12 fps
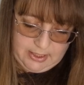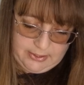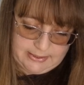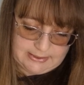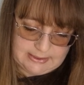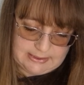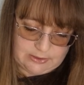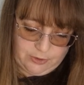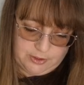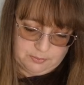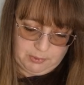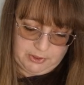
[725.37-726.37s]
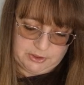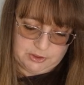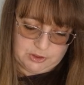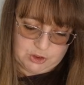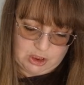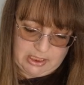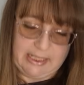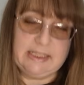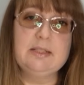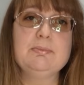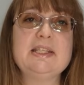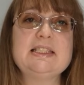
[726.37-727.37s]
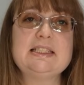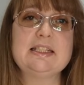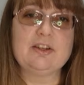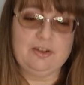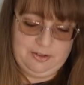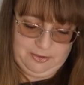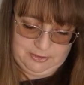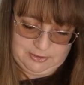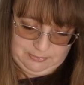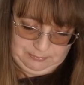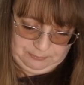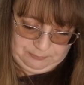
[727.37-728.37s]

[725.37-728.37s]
It's designed by Dutch Lady Mystic Art,